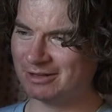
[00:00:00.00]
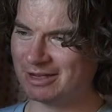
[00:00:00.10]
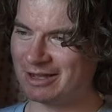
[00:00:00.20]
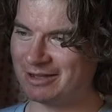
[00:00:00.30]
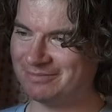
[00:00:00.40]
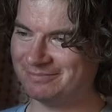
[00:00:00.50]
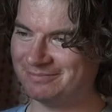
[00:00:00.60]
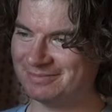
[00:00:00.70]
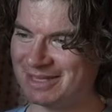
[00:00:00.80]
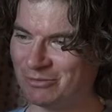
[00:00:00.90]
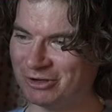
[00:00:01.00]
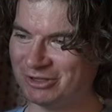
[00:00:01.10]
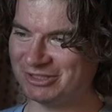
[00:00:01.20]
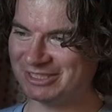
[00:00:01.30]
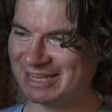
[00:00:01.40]
And one
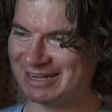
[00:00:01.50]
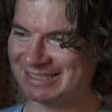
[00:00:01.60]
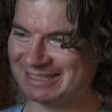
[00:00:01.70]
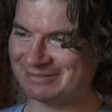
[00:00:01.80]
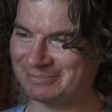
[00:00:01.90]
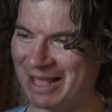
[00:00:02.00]
you can just kind of as a